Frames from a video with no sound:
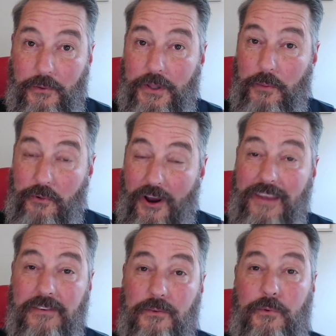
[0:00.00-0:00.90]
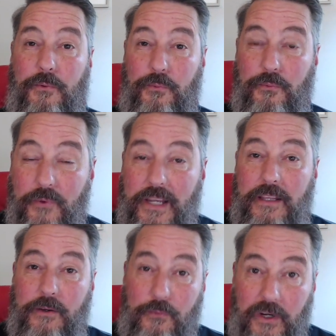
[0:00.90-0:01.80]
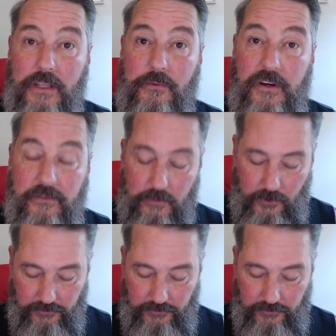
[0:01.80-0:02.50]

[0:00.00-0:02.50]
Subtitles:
what? The prices were really, really reasonable.